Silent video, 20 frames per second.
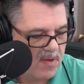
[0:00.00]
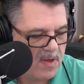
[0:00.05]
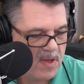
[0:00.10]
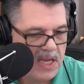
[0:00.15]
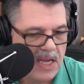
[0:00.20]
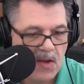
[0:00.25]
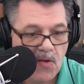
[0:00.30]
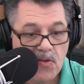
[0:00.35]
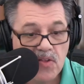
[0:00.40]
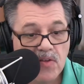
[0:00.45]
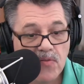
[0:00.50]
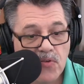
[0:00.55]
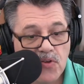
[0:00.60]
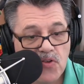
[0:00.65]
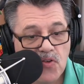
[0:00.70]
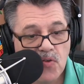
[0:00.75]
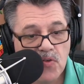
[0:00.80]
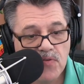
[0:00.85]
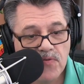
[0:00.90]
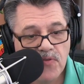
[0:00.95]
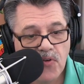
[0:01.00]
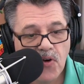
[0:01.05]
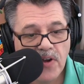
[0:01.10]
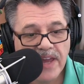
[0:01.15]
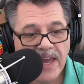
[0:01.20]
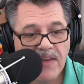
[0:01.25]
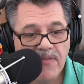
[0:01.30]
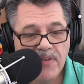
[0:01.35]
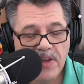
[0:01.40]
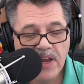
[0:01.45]
Of course, if we're shooting
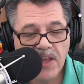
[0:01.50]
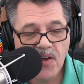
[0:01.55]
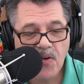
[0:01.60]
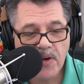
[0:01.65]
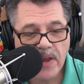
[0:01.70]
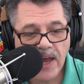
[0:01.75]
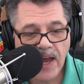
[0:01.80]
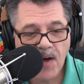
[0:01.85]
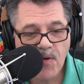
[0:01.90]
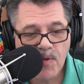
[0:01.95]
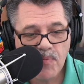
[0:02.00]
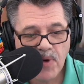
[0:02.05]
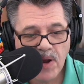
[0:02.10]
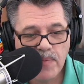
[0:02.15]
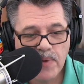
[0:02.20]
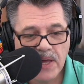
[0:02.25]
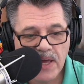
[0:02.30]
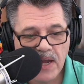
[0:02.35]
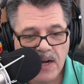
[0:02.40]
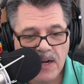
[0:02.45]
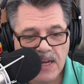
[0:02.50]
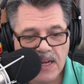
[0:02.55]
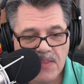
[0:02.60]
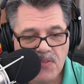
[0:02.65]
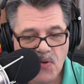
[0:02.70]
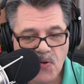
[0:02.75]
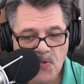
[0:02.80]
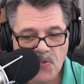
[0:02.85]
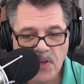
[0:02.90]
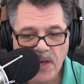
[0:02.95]
4K video now, we're probably going to need
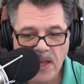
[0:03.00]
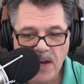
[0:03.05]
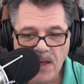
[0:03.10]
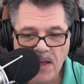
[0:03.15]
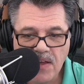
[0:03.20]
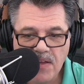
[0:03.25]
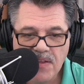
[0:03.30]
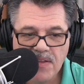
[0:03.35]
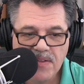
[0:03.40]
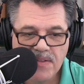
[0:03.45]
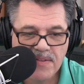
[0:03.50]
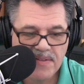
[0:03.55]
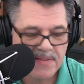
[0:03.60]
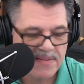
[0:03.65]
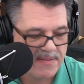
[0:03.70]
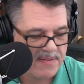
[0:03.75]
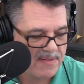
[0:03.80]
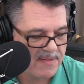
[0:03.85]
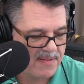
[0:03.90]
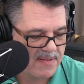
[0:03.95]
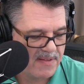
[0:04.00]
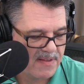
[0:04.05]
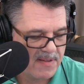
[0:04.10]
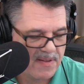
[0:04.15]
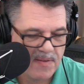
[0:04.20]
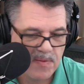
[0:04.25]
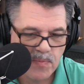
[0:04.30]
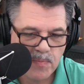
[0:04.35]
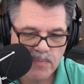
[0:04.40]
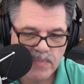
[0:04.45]
those kind of mm-hmm.
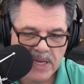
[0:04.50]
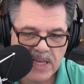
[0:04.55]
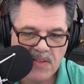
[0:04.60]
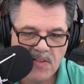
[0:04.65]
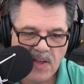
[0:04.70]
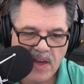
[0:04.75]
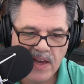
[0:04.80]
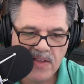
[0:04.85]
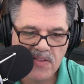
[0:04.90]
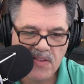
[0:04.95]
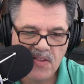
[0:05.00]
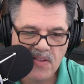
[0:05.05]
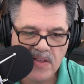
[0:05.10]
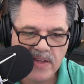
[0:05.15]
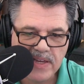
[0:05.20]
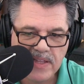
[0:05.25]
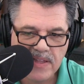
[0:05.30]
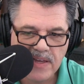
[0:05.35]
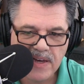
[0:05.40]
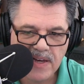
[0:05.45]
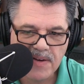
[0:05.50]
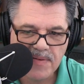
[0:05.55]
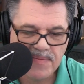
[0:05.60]
big sizes like that.